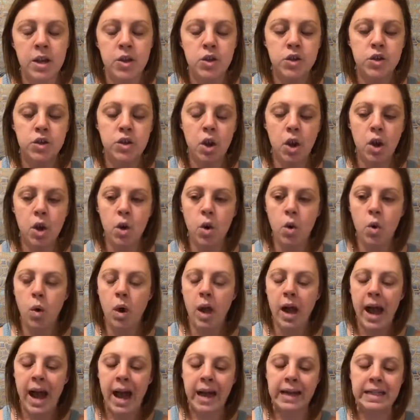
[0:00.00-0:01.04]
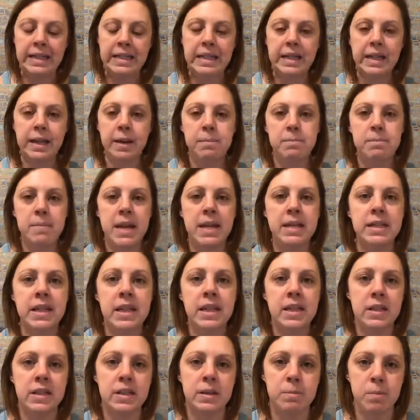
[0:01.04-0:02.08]
So I need to commit to
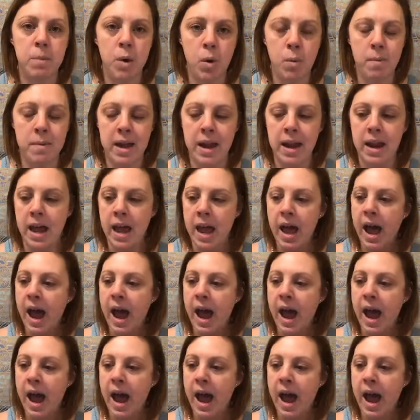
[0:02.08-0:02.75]
this moment.